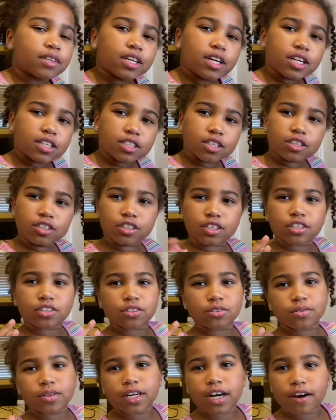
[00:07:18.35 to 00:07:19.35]
So you can do
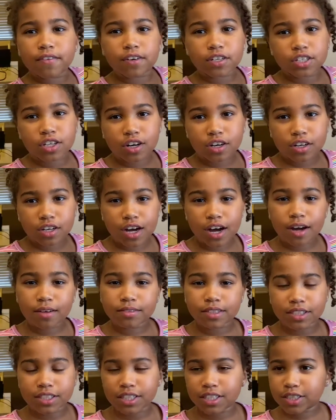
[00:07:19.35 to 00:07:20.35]
whatever chocolate. I'm
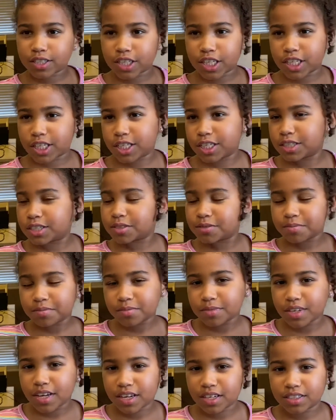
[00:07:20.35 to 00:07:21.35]
just going to say this
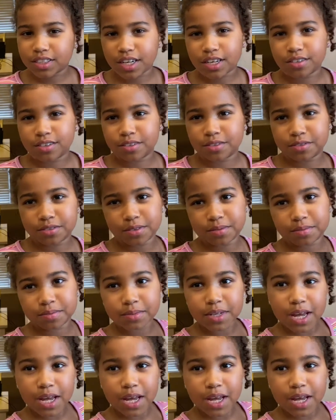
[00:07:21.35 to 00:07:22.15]
because I don't know if I'm